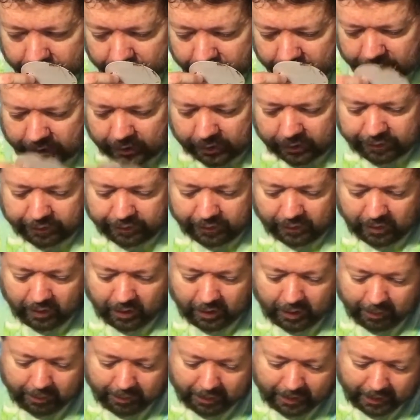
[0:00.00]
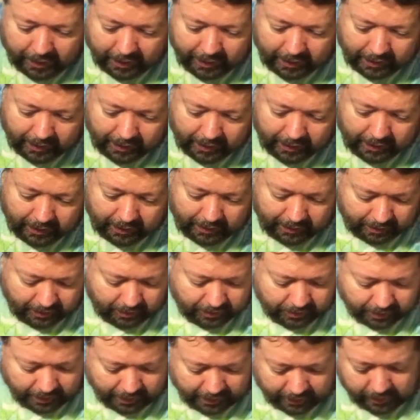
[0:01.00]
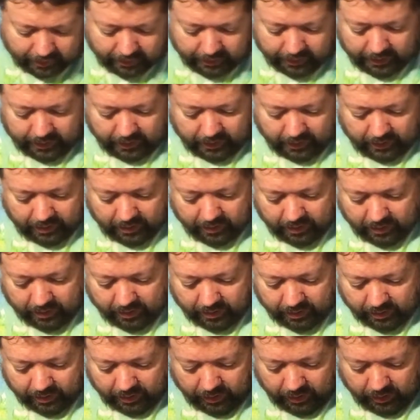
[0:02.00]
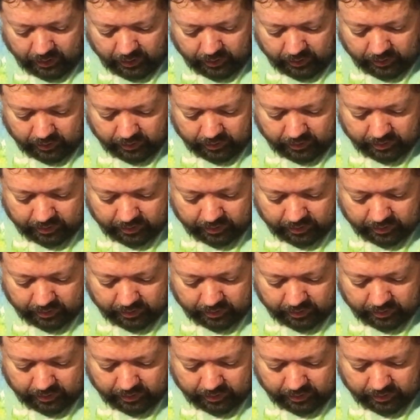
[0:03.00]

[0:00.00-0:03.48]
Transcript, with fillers: so far I'm kind of getting a chocolaty note.